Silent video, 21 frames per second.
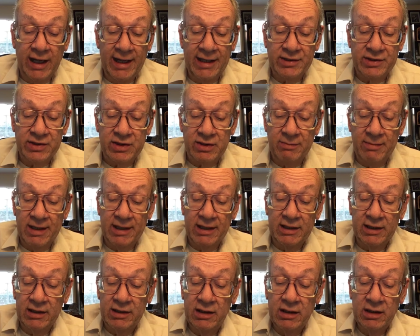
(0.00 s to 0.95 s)

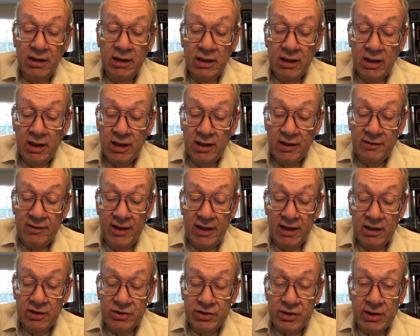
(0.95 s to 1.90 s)
estimated, they
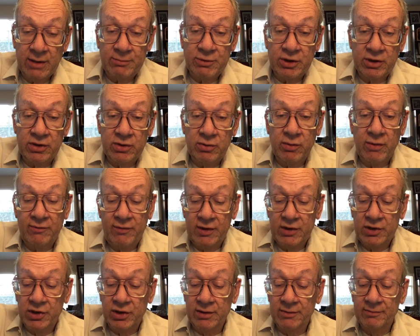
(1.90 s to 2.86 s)
are subject to
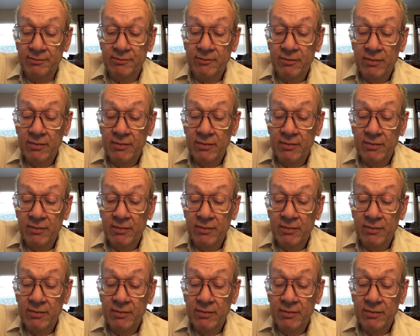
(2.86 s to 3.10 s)
revision,